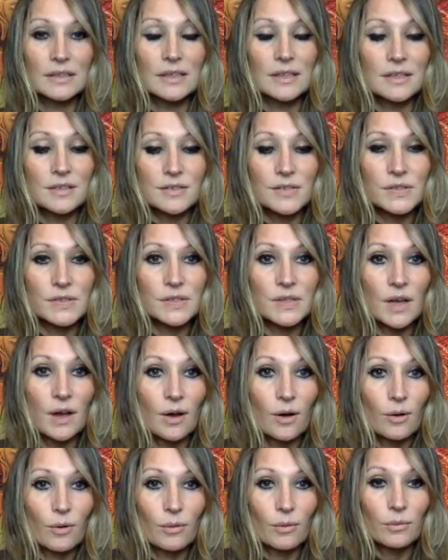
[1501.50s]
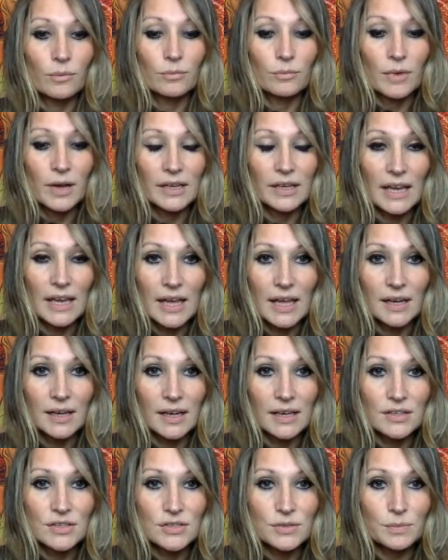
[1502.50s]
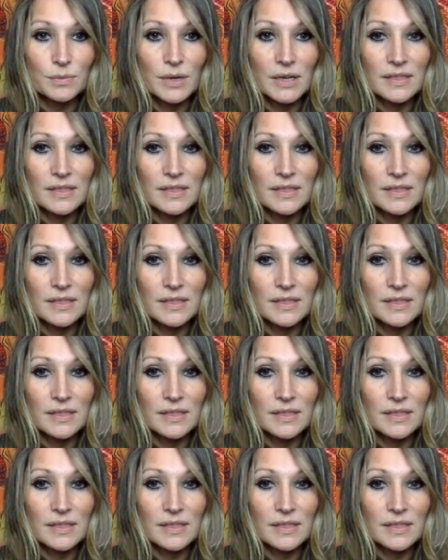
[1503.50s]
So again, I just want to